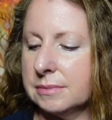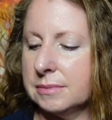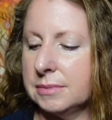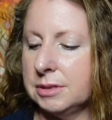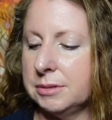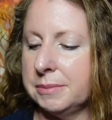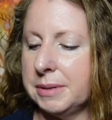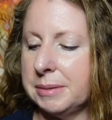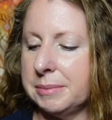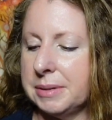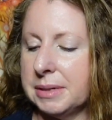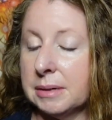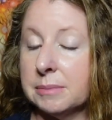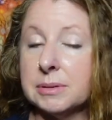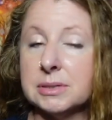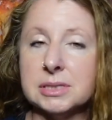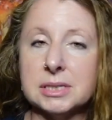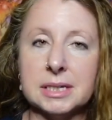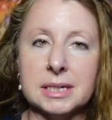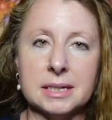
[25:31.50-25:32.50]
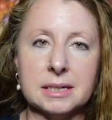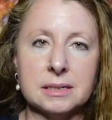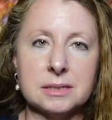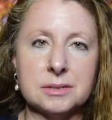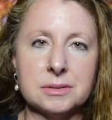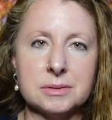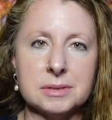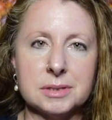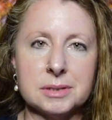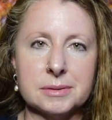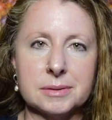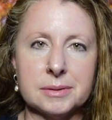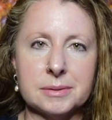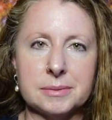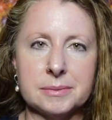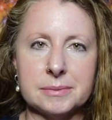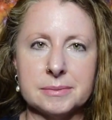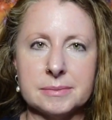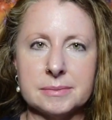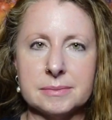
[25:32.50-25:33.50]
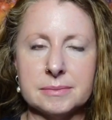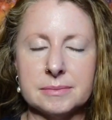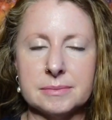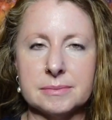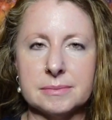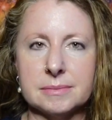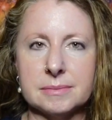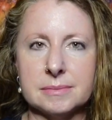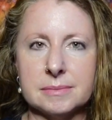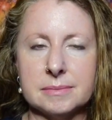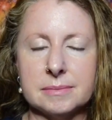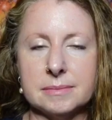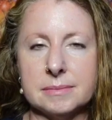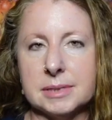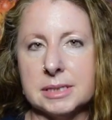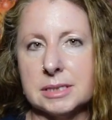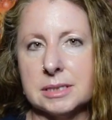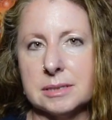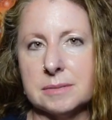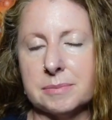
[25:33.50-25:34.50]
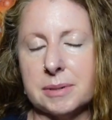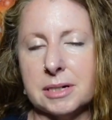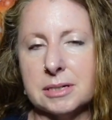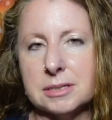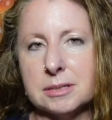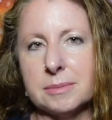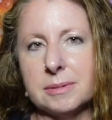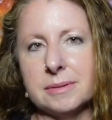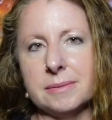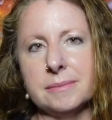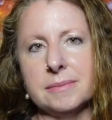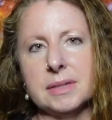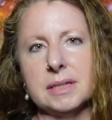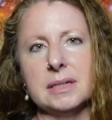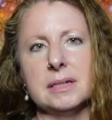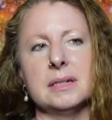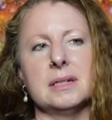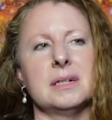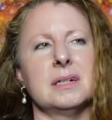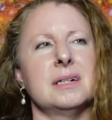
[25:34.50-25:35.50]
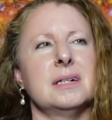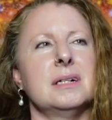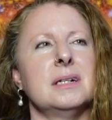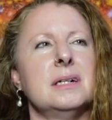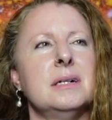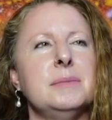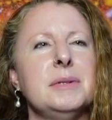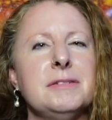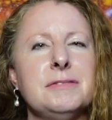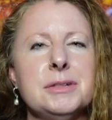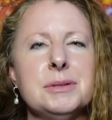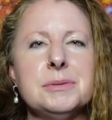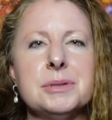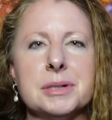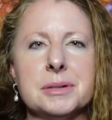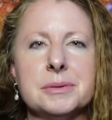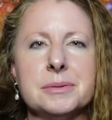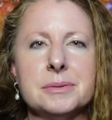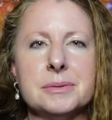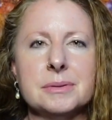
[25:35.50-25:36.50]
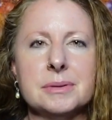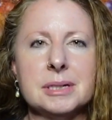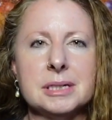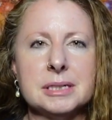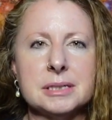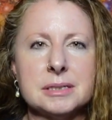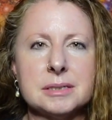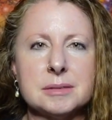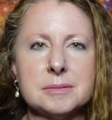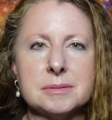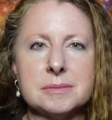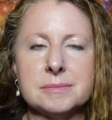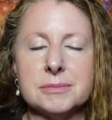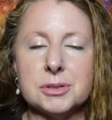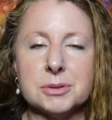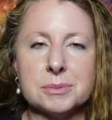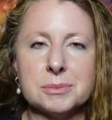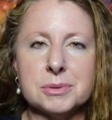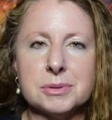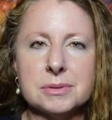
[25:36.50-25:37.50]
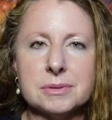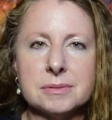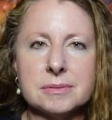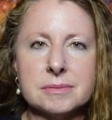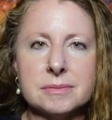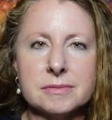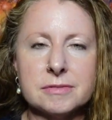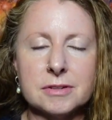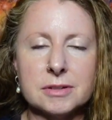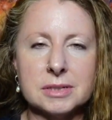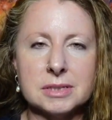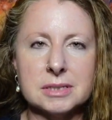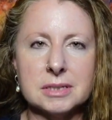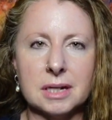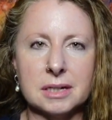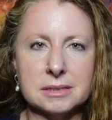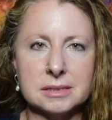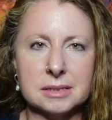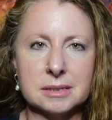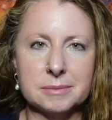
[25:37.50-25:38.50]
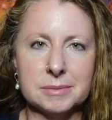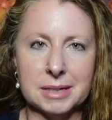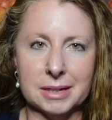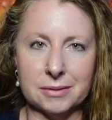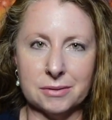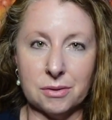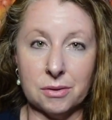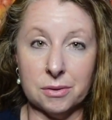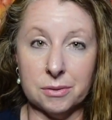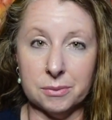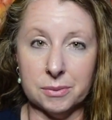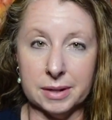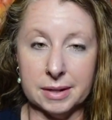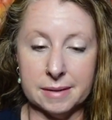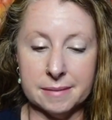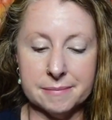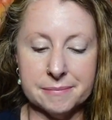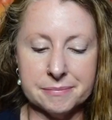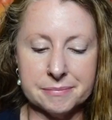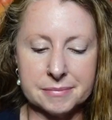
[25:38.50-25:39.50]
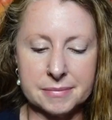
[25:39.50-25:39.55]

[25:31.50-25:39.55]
You may be able to get it to a 0. It's possible. If you don't, it's normal for it not to come down all the way.